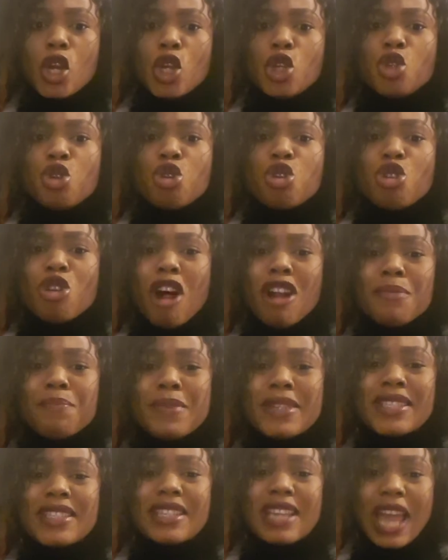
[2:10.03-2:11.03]
Do not
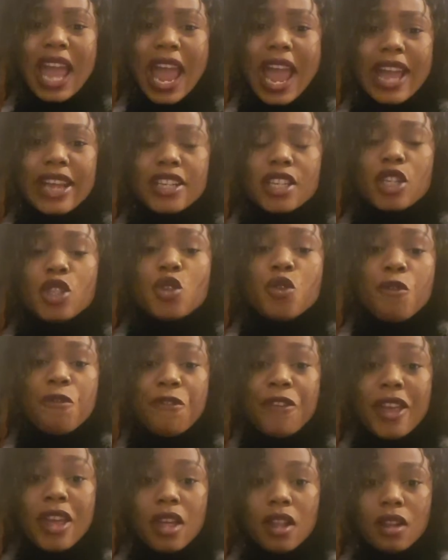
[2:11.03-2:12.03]
be scared to
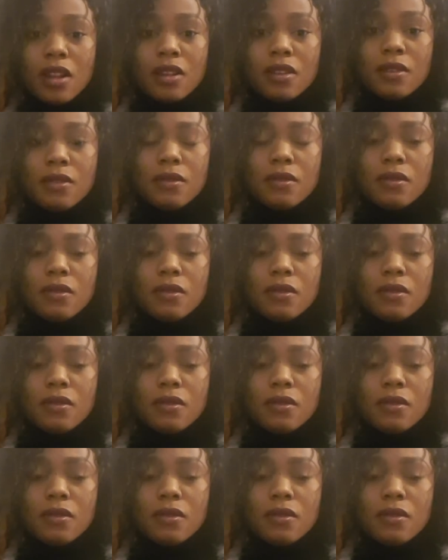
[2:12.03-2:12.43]
fail.